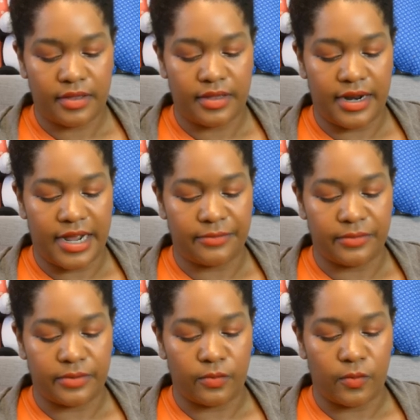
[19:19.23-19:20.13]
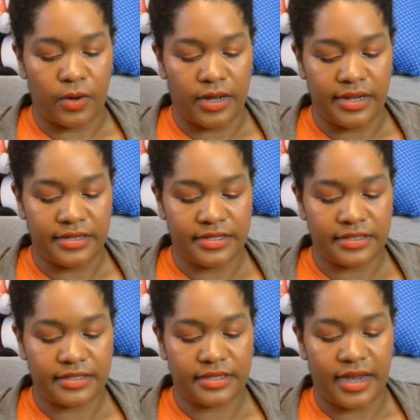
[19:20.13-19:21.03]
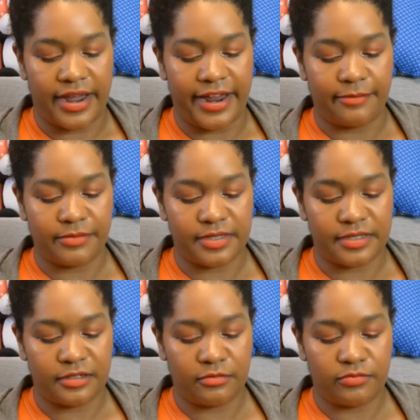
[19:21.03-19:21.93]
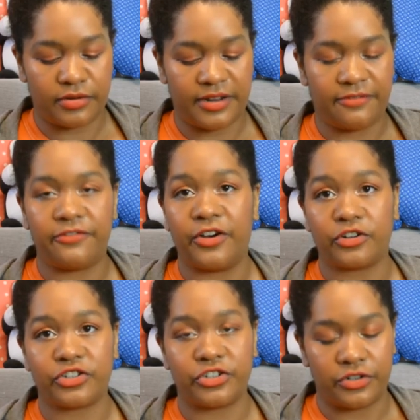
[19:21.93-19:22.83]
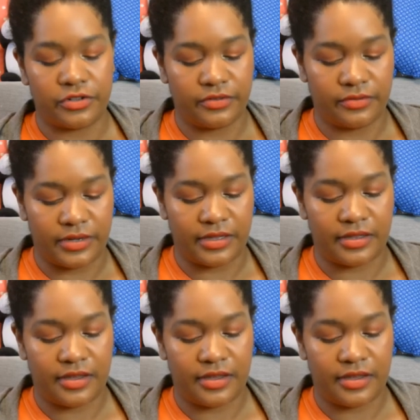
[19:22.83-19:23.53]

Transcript: that I would want, I am still pretty functional with